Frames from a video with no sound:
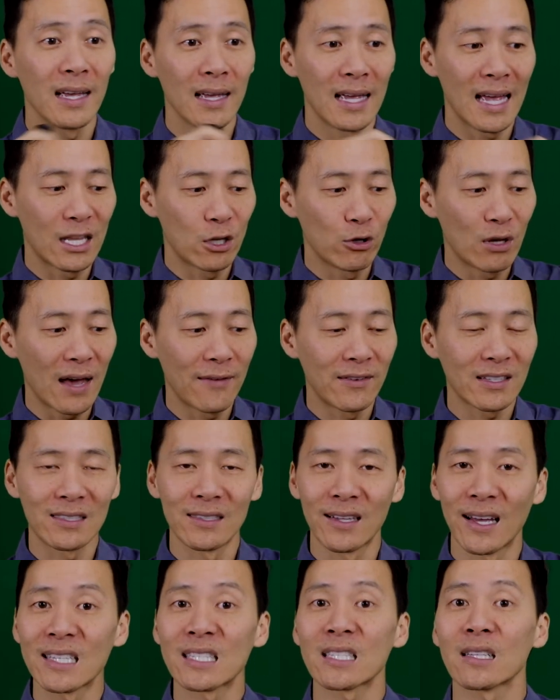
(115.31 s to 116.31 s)
and you have this
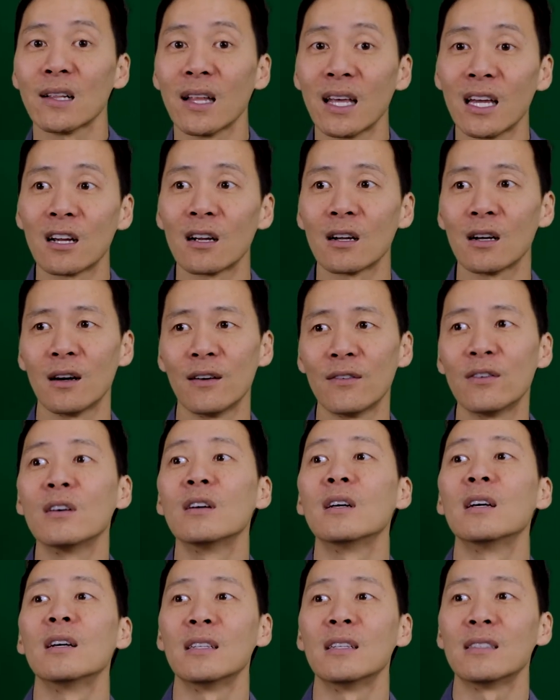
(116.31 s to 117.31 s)
nice layer of
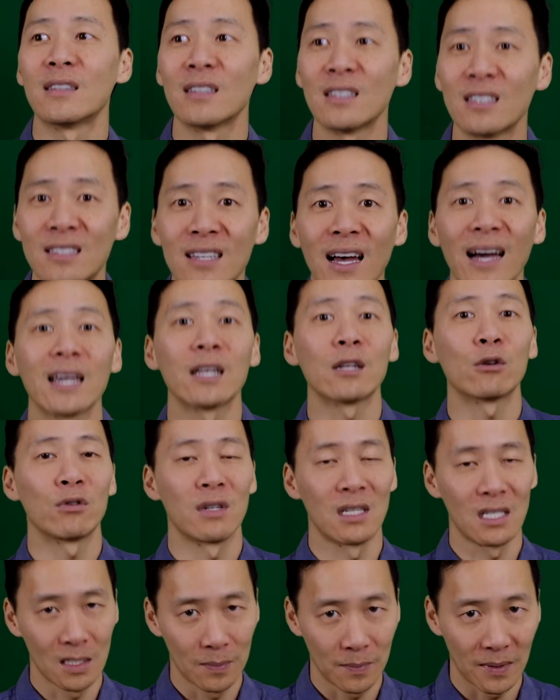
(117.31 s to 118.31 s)

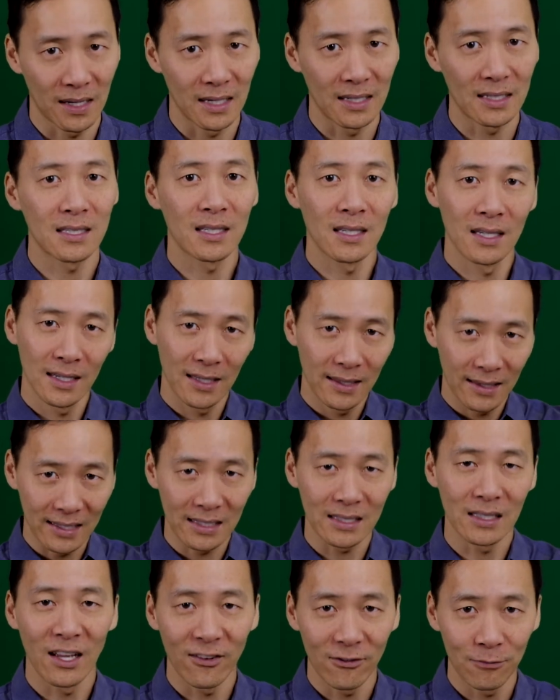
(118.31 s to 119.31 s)
designery spice
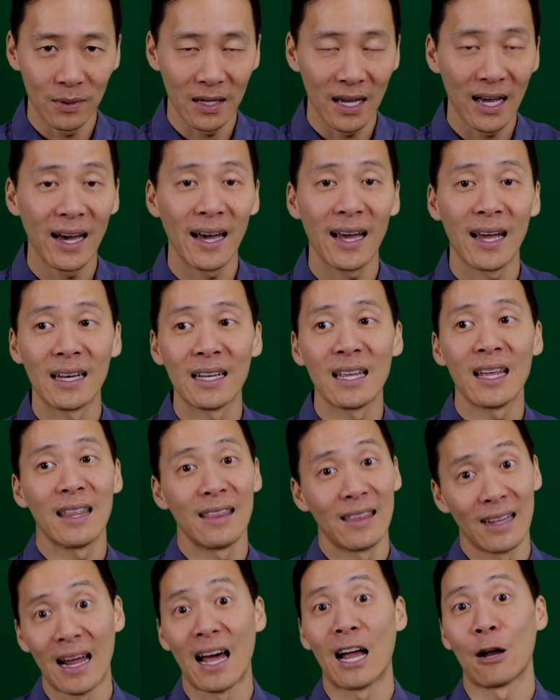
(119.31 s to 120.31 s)
that's left behind
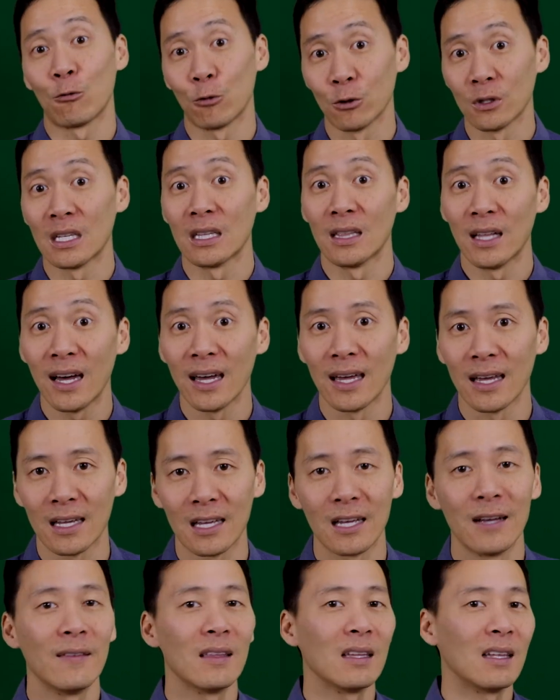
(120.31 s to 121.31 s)
that I really
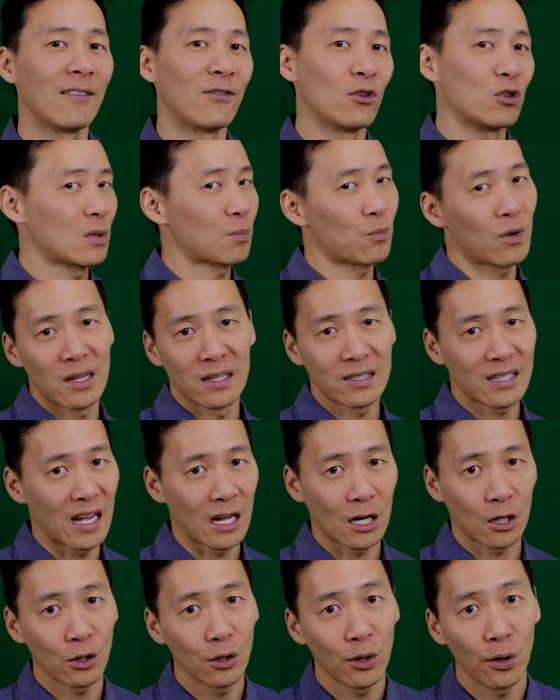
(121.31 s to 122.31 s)
like. If you spray this
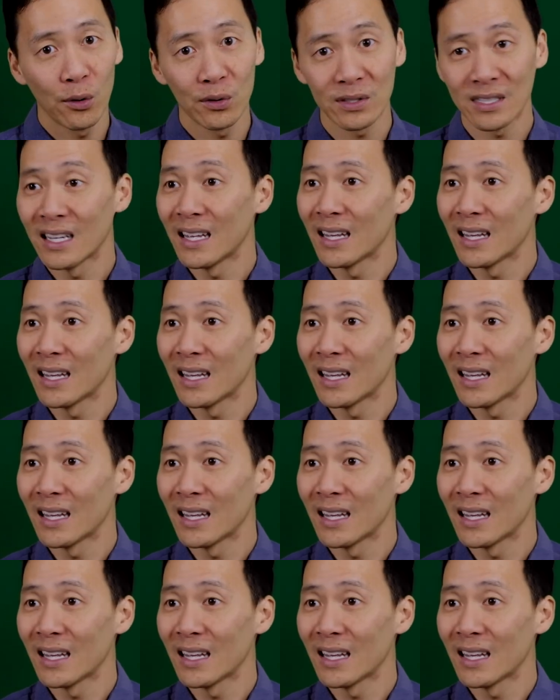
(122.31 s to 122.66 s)
on clothes,